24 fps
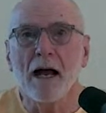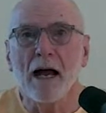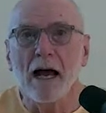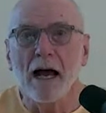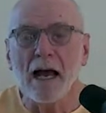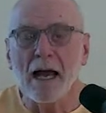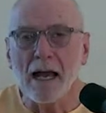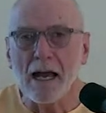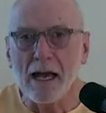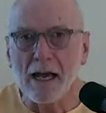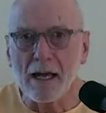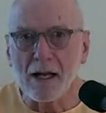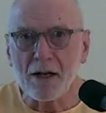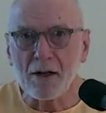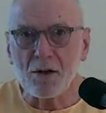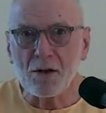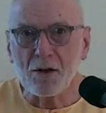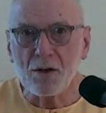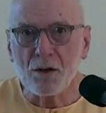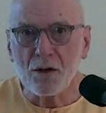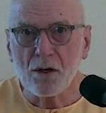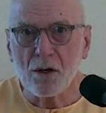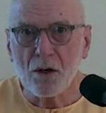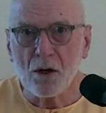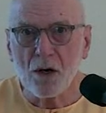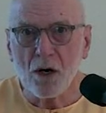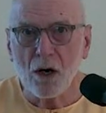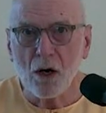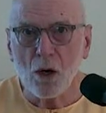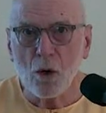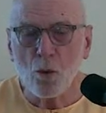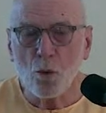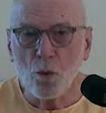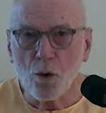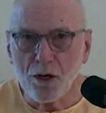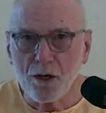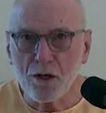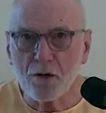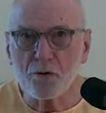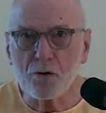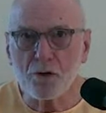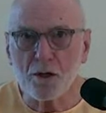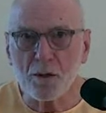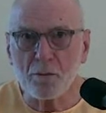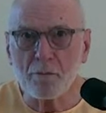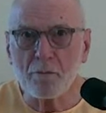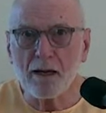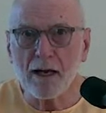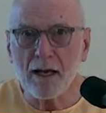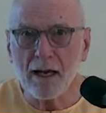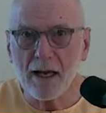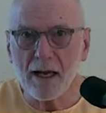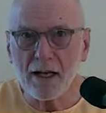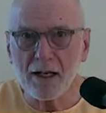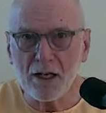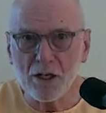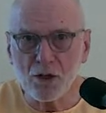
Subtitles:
and one of them had